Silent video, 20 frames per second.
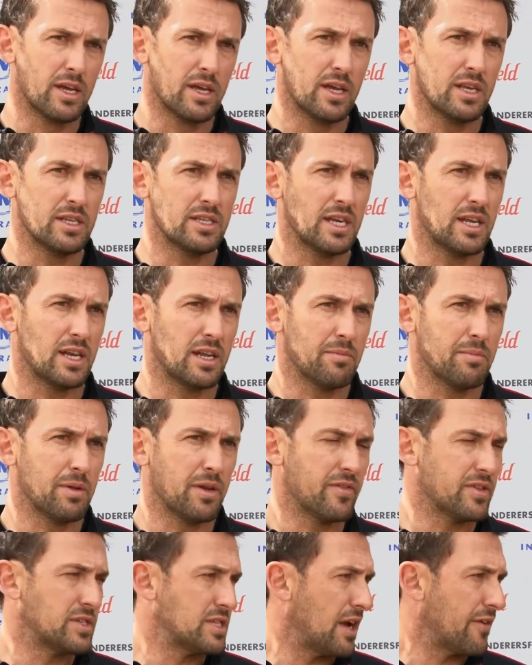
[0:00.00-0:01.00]
He's had a bit
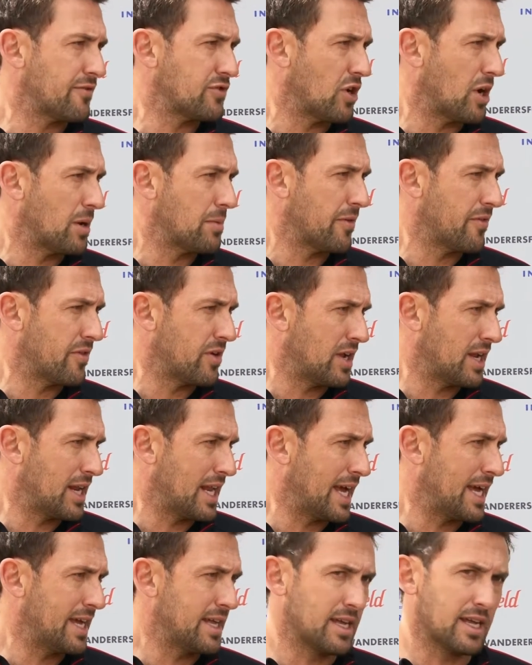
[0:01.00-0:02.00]
of a tough time of it
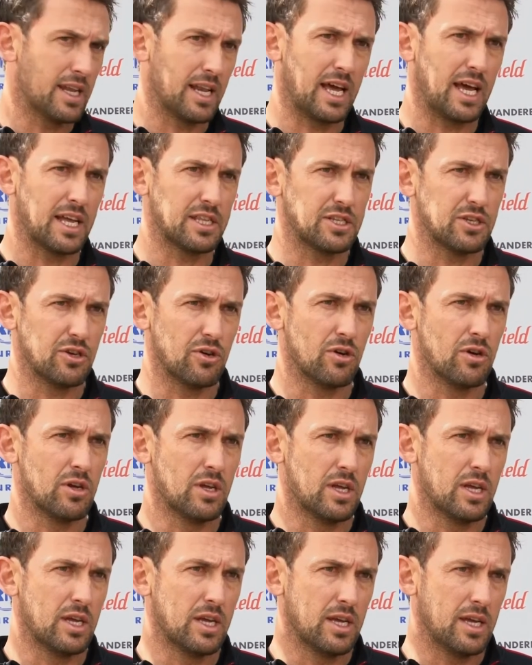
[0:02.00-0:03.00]
late at Lazio.
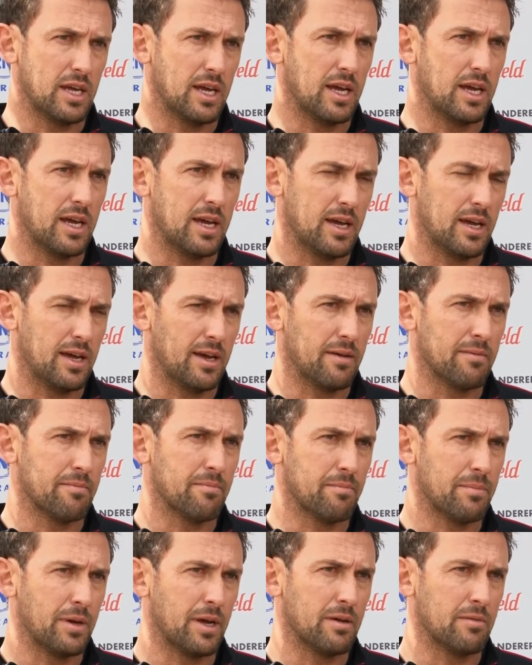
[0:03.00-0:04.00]

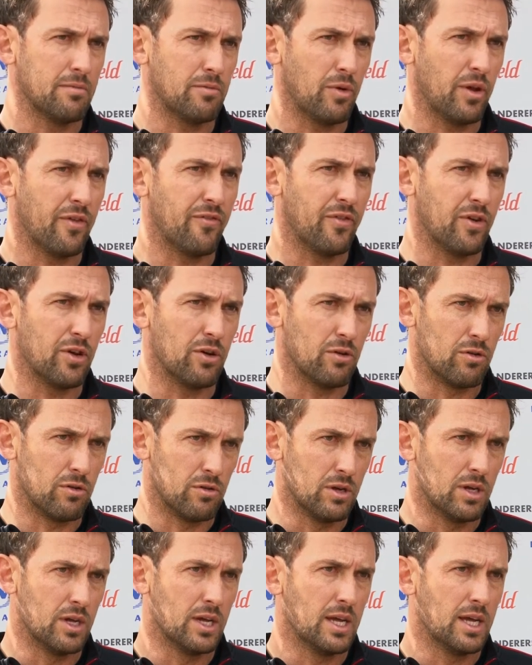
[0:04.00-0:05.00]
But we feel
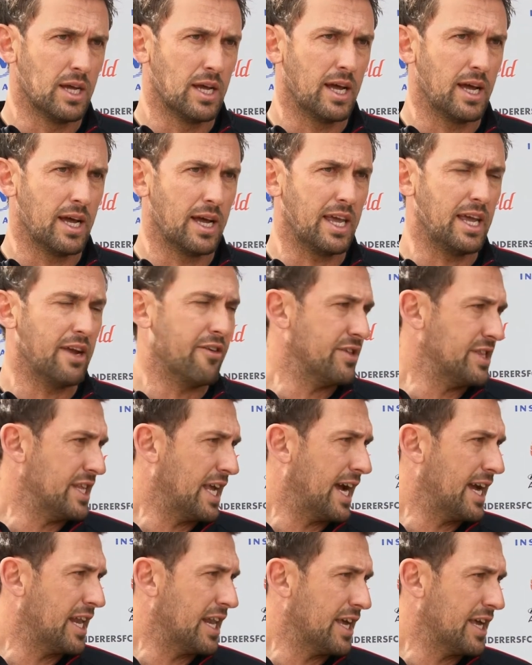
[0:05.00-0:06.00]
here in the
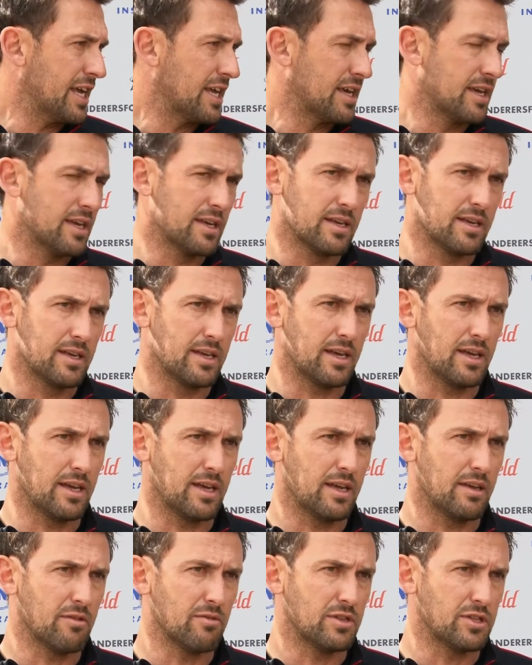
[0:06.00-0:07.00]
A-League,
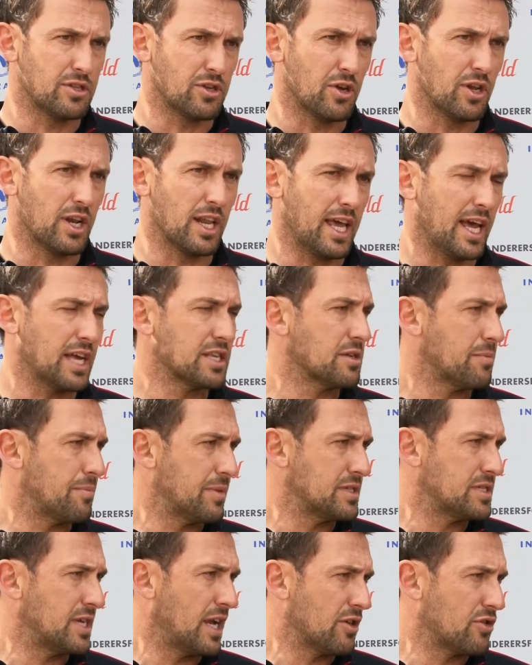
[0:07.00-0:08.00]
he certainly has the
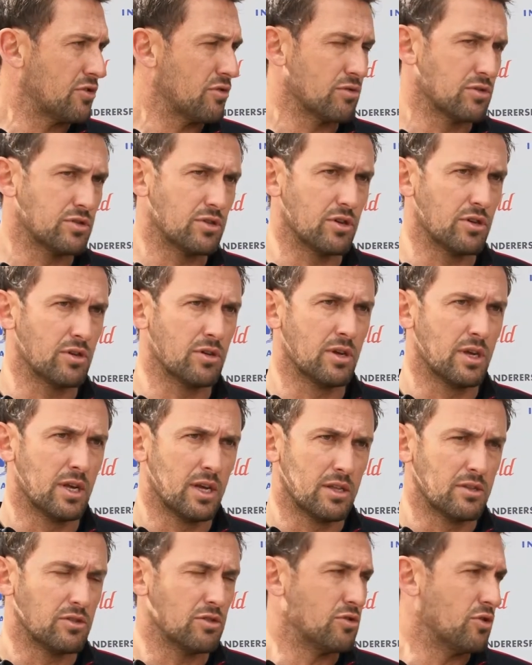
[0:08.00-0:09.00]
potential to
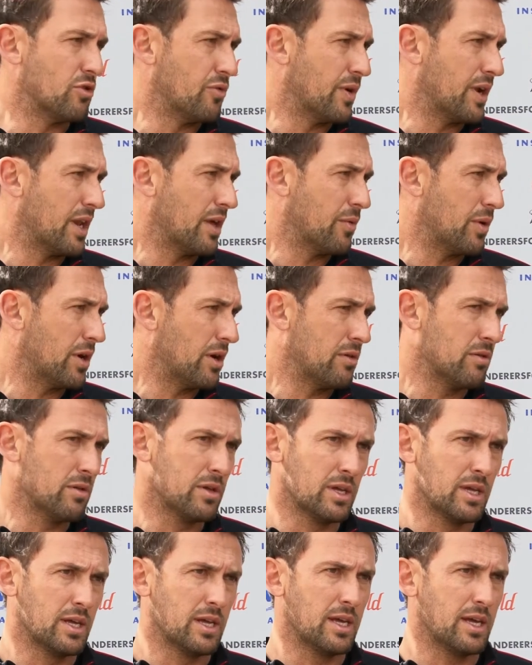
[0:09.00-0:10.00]
do really well.
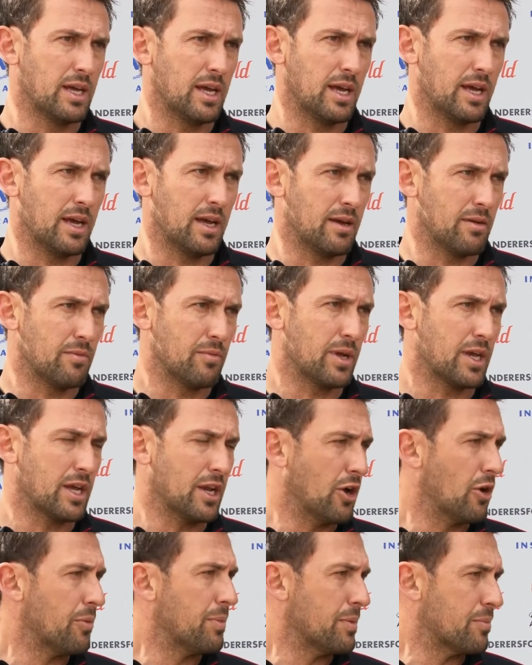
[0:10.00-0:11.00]
We can
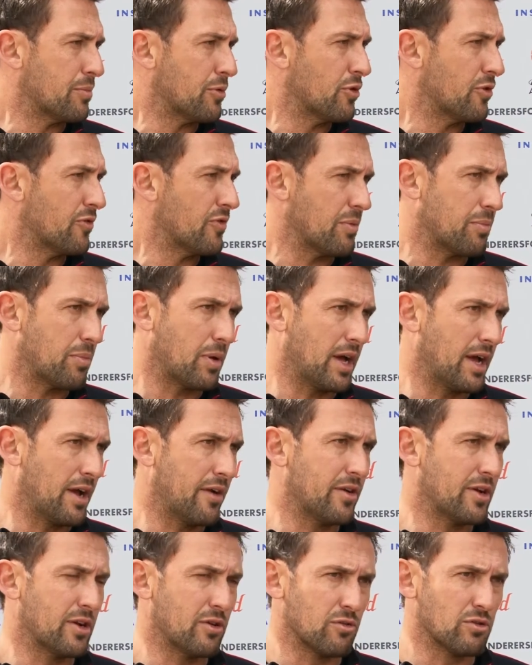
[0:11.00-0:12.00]
help improve the
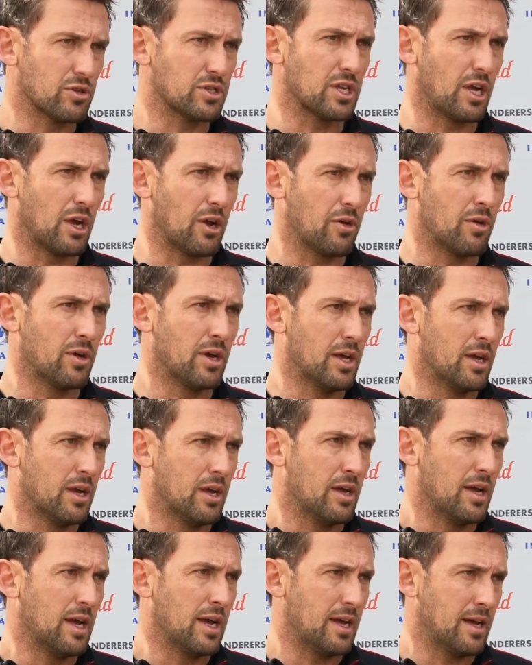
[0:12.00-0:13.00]
player, and also,
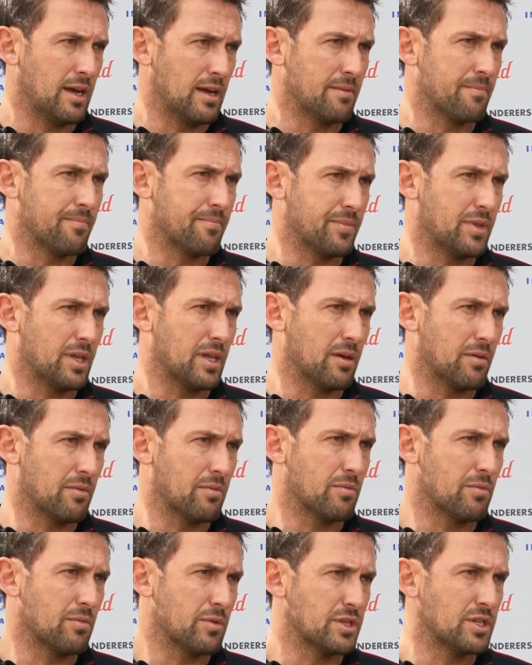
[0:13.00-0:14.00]

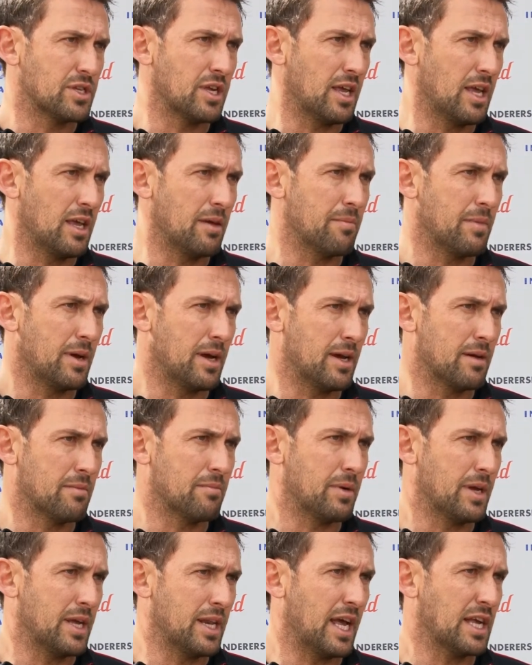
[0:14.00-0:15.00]
we see him
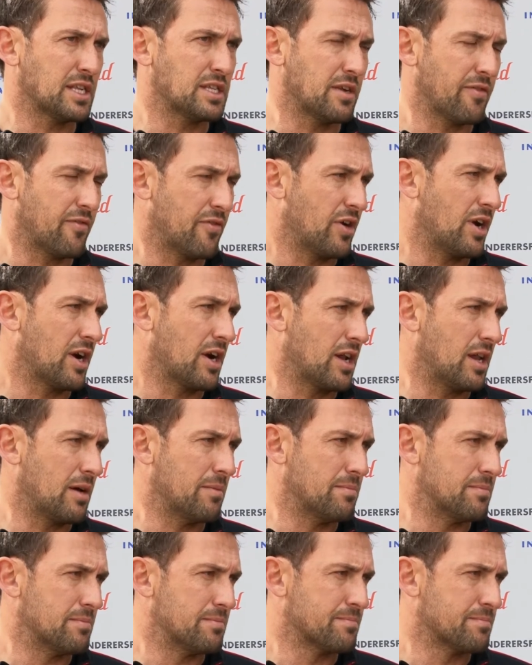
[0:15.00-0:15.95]
be an asset for our club.